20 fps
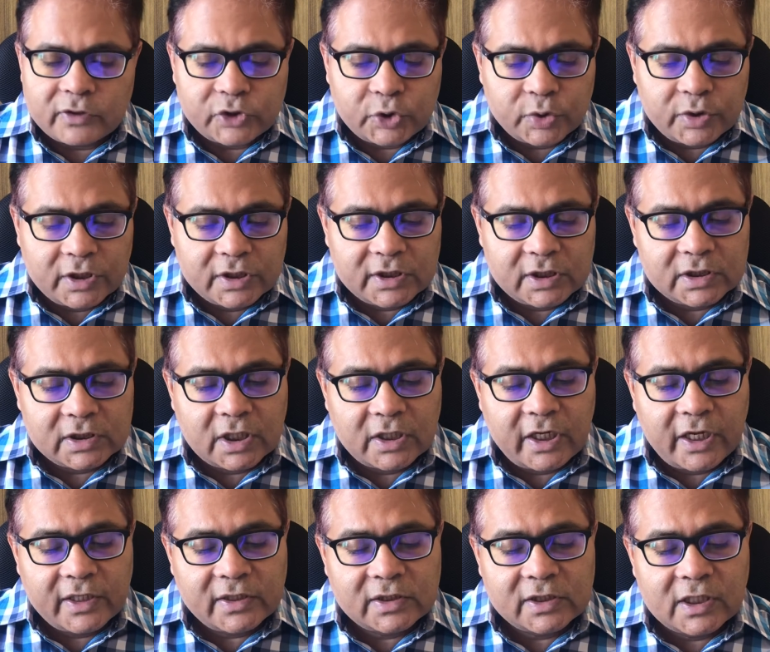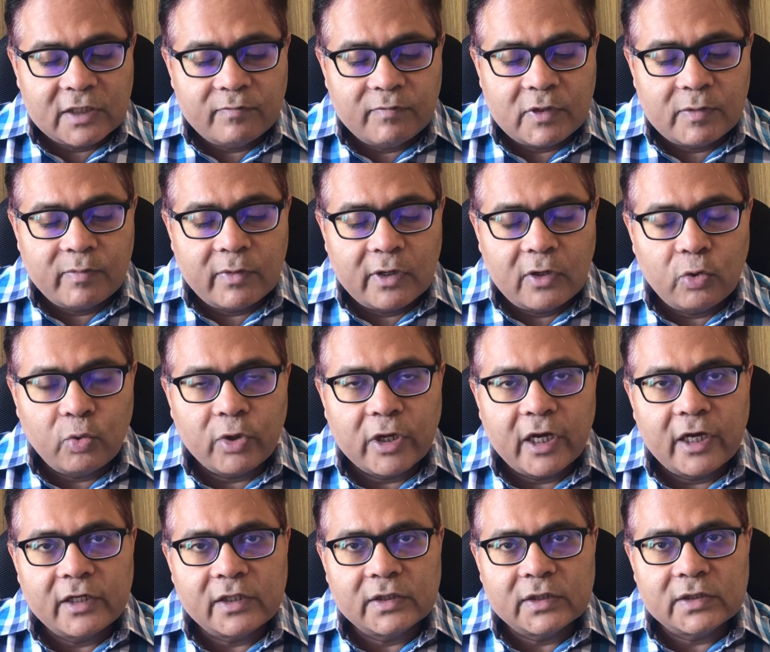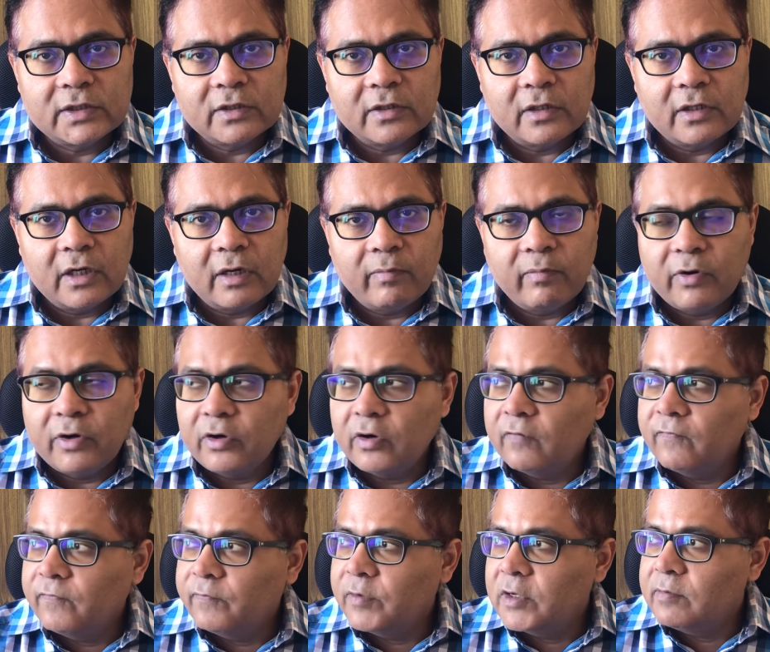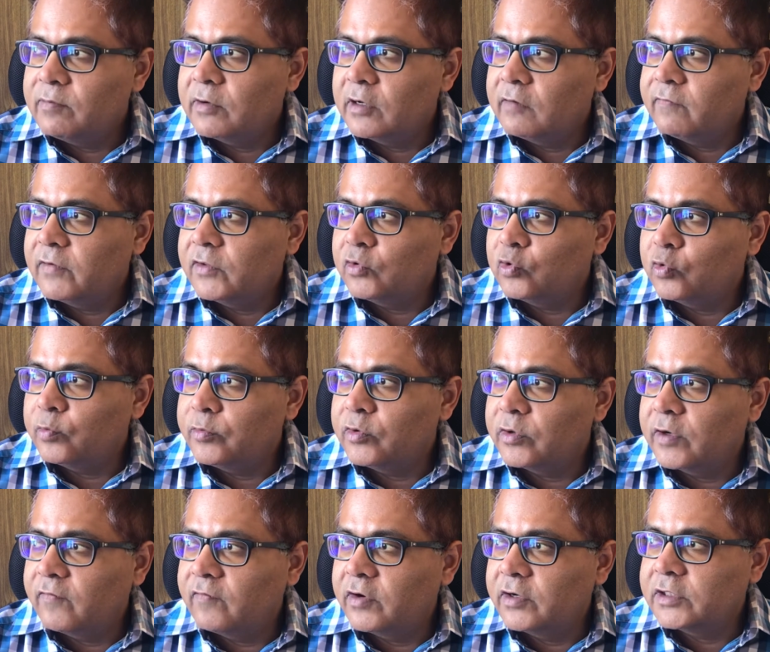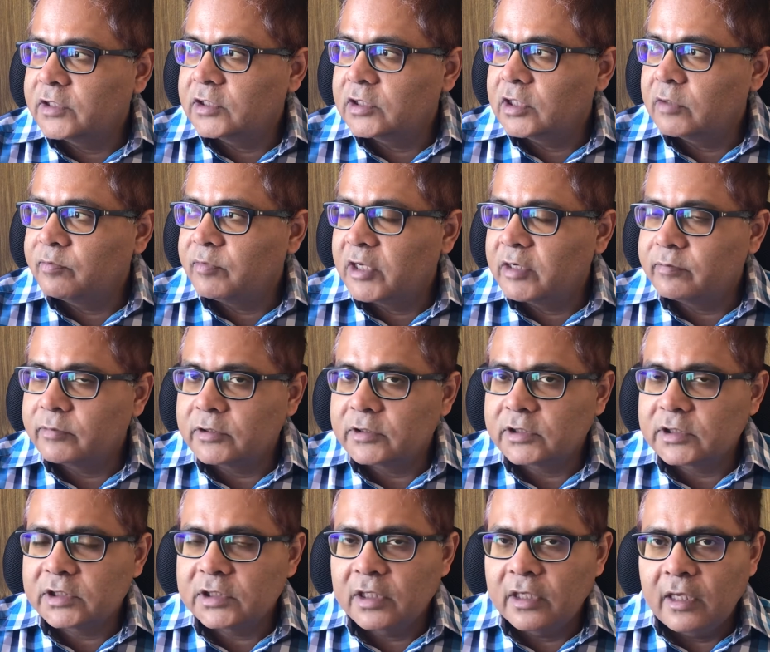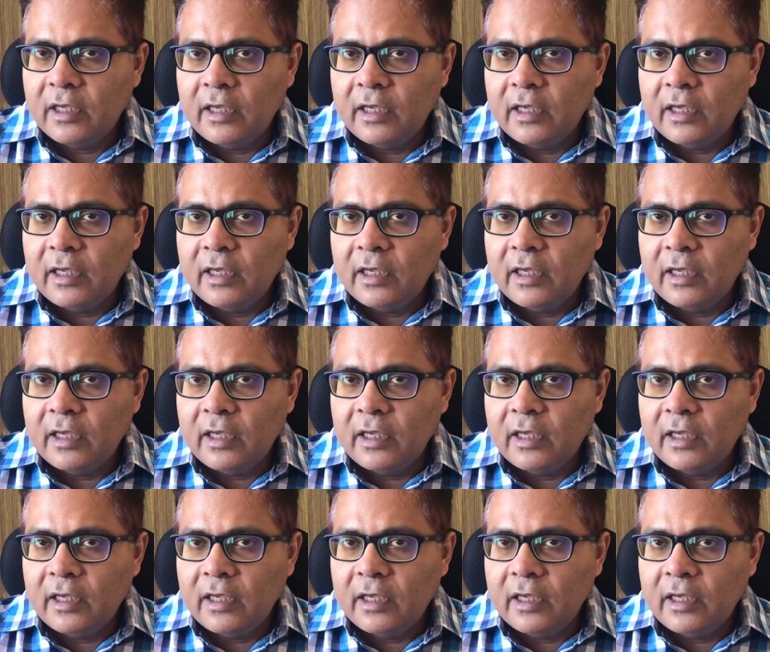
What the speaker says: So this is the next thing people look at, is the number of people with whom you have written the papers.